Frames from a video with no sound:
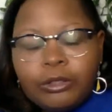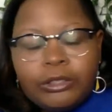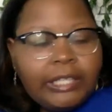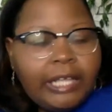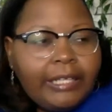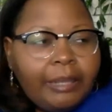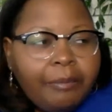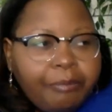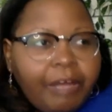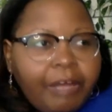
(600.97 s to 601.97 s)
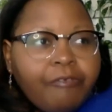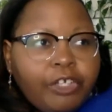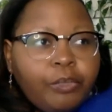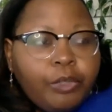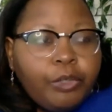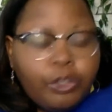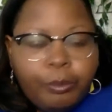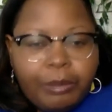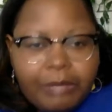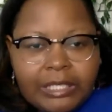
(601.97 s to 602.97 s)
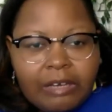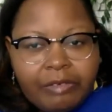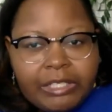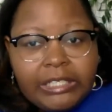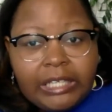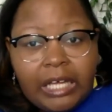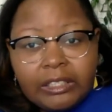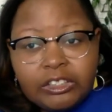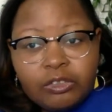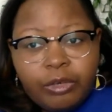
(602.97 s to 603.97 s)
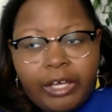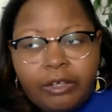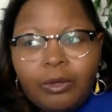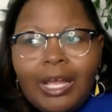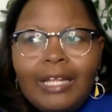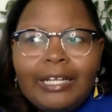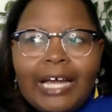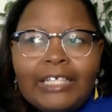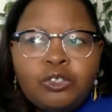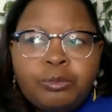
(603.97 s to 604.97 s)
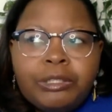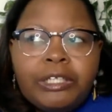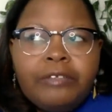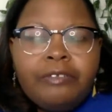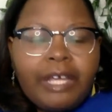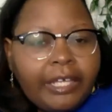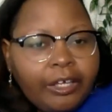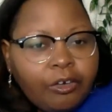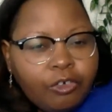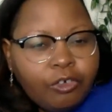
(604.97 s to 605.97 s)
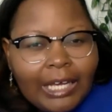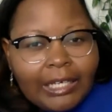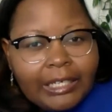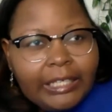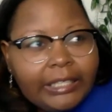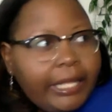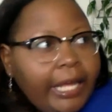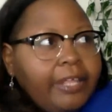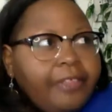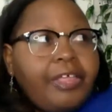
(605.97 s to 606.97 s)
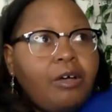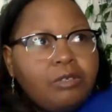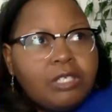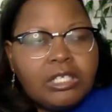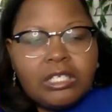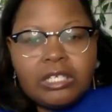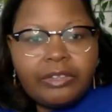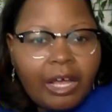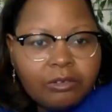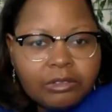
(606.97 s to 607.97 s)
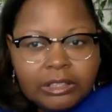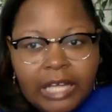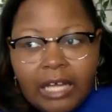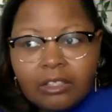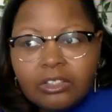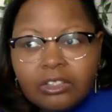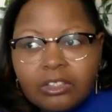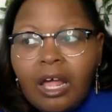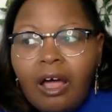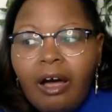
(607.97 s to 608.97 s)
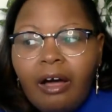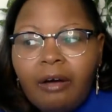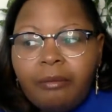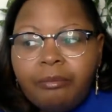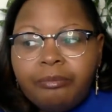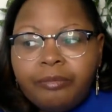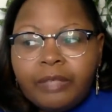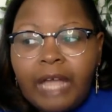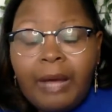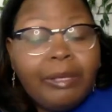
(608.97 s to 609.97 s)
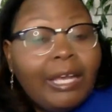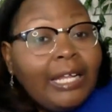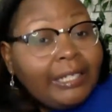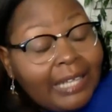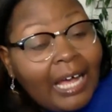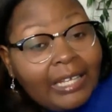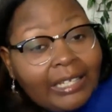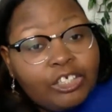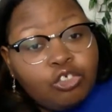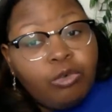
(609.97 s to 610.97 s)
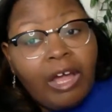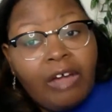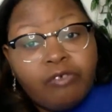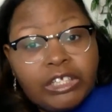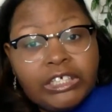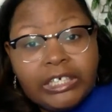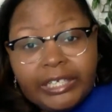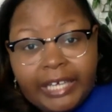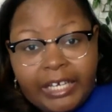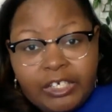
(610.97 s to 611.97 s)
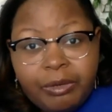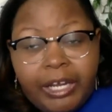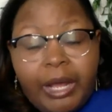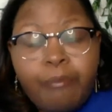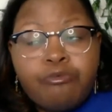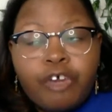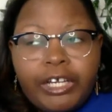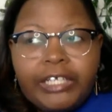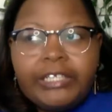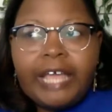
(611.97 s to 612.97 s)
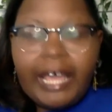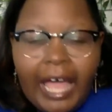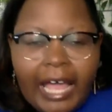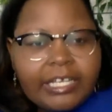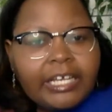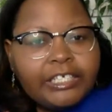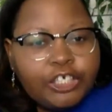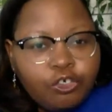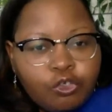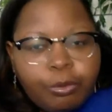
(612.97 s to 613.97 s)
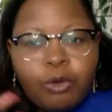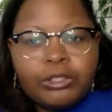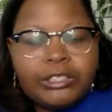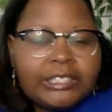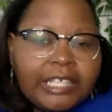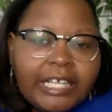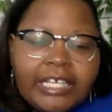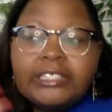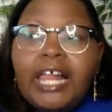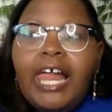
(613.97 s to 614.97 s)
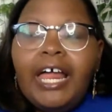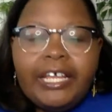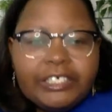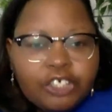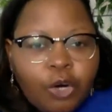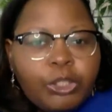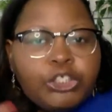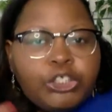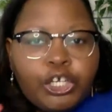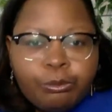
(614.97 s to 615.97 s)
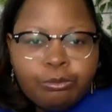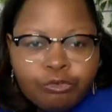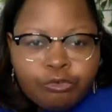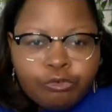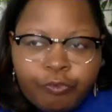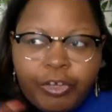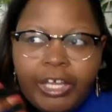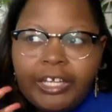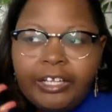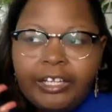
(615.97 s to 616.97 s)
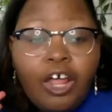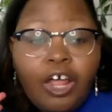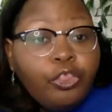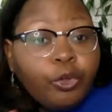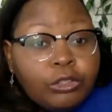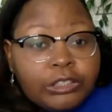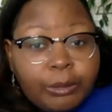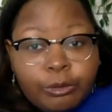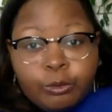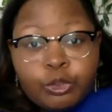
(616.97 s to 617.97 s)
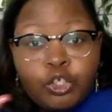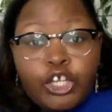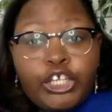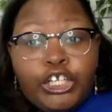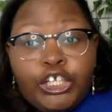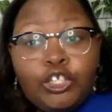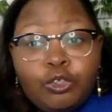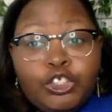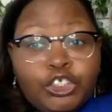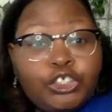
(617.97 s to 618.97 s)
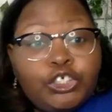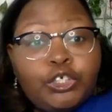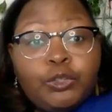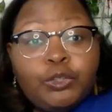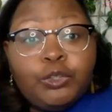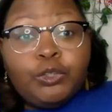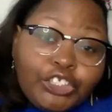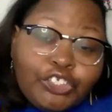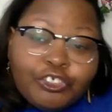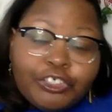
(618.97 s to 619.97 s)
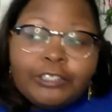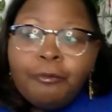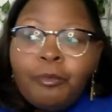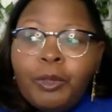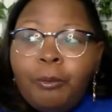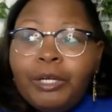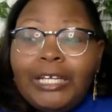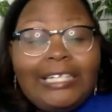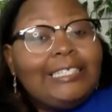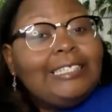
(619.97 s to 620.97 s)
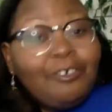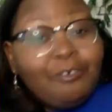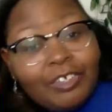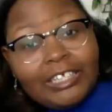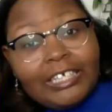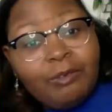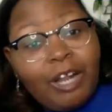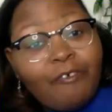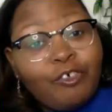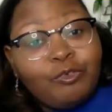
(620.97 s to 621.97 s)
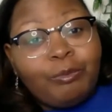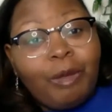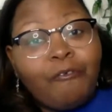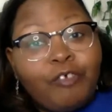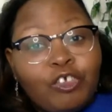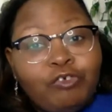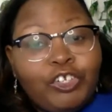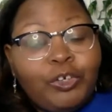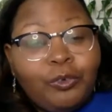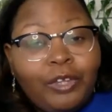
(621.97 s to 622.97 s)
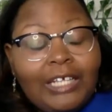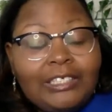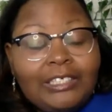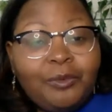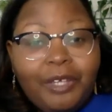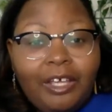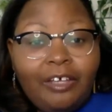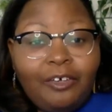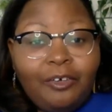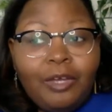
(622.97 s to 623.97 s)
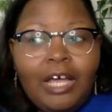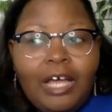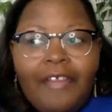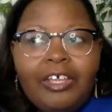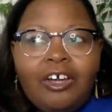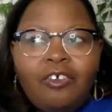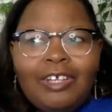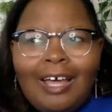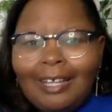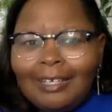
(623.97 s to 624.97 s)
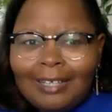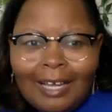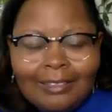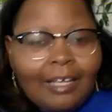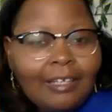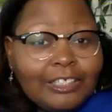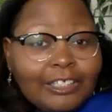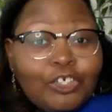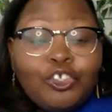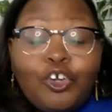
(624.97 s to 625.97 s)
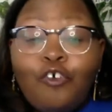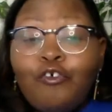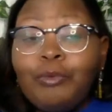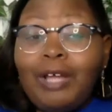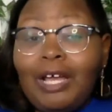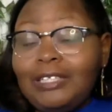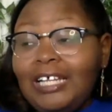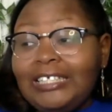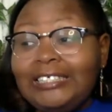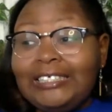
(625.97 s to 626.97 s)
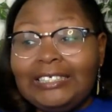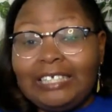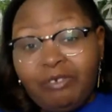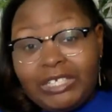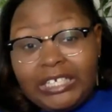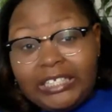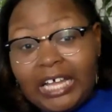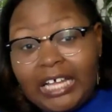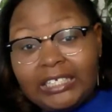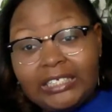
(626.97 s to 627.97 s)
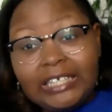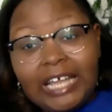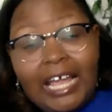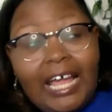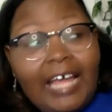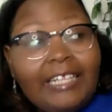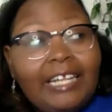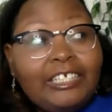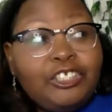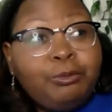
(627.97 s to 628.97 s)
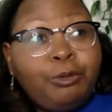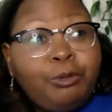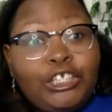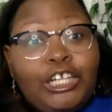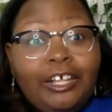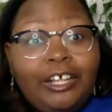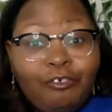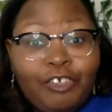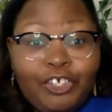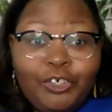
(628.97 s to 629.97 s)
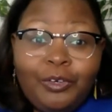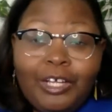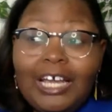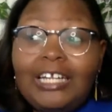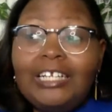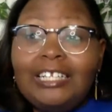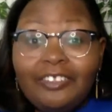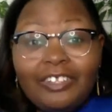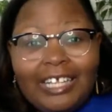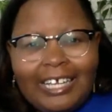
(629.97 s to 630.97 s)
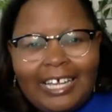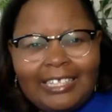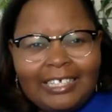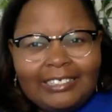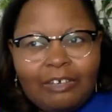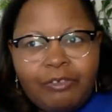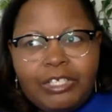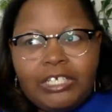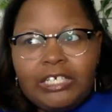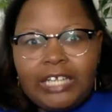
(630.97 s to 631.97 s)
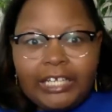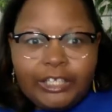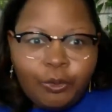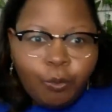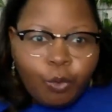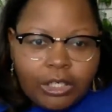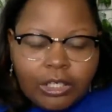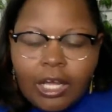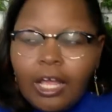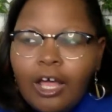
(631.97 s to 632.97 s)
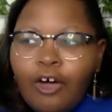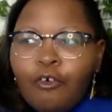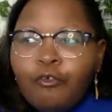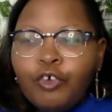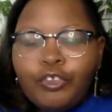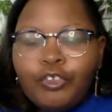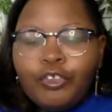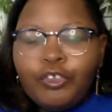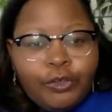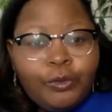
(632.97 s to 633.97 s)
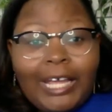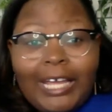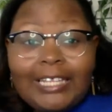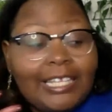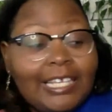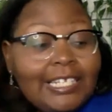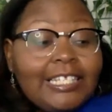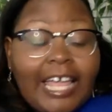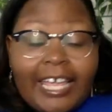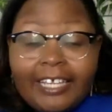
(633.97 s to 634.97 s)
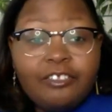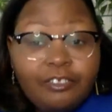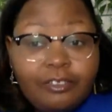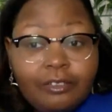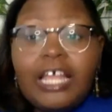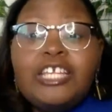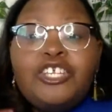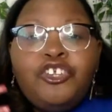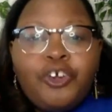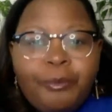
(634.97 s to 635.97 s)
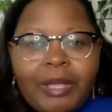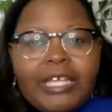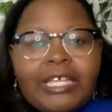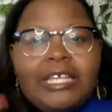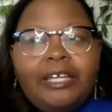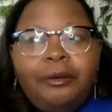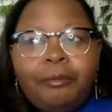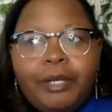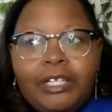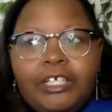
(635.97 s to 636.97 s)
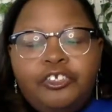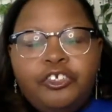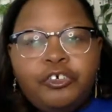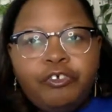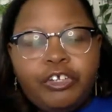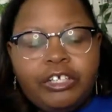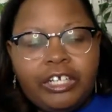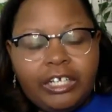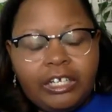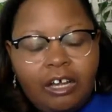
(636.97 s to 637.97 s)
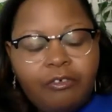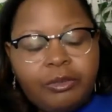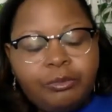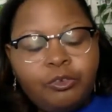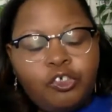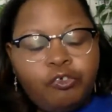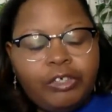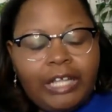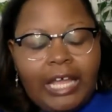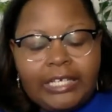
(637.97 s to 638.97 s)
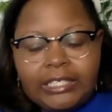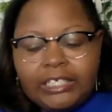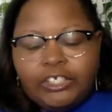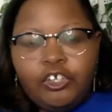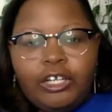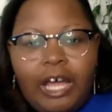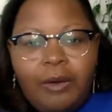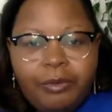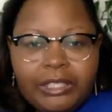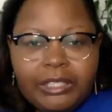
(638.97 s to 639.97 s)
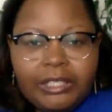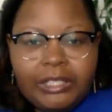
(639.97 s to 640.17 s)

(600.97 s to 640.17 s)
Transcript: that. That video alone made me $17 through Kel. Now I do believe that Kel, you're not going to get like thousands and thousands of dollars. I mean, not unless you have really good engagement. And I'm praying that as I continue to post these things, it's going to improve and those numbers will start getting closer to the 100s. But it's definitely my first video that I did with Kel, I think I only got like $9. So to go from $9 to $17, and then I just posted another video and I got another like I think $17.91 for the video. Like this, like you're making money, you're getting comfortable, you're relaxing, you're allowing yourself